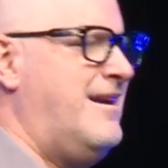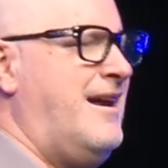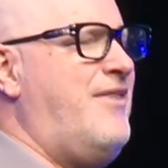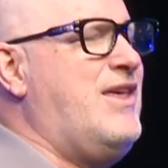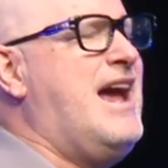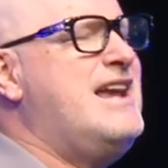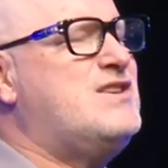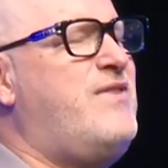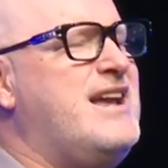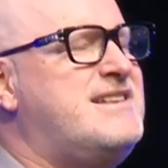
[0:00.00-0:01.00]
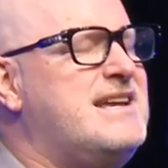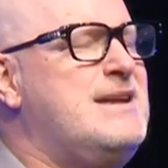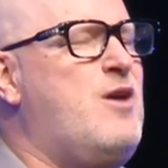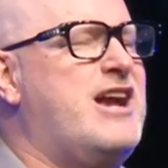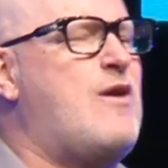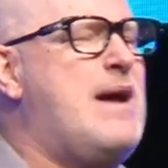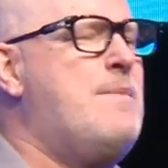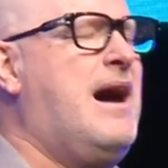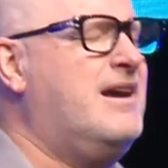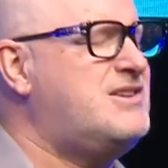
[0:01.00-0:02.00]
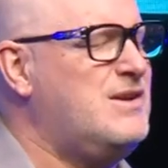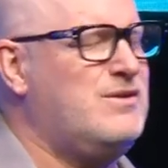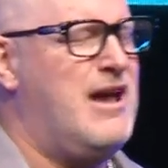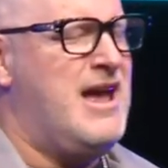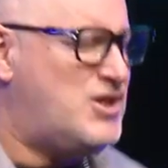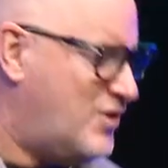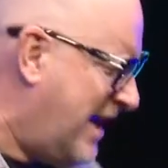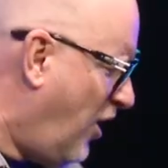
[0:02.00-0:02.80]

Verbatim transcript: At the age of 18, my grandma, she would, she would get